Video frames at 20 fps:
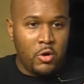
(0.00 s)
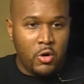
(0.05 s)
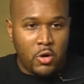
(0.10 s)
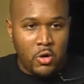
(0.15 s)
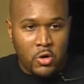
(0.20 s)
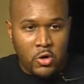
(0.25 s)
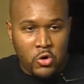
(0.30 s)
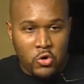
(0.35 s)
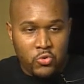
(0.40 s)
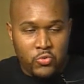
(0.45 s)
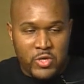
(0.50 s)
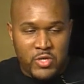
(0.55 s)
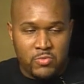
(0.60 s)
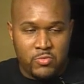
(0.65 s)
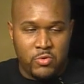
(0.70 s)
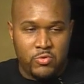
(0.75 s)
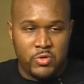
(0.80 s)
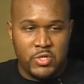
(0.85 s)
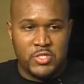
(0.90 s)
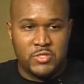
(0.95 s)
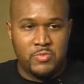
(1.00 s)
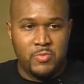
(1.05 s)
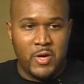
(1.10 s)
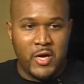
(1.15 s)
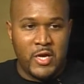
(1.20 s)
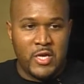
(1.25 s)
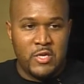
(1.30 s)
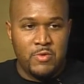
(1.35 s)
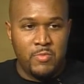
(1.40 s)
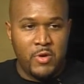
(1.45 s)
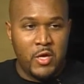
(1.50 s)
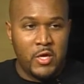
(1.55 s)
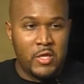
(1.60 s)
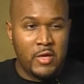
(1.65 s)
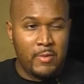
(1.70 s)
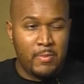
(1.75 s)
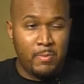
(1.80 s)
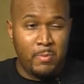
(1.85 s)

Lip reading: or we can be reached by email at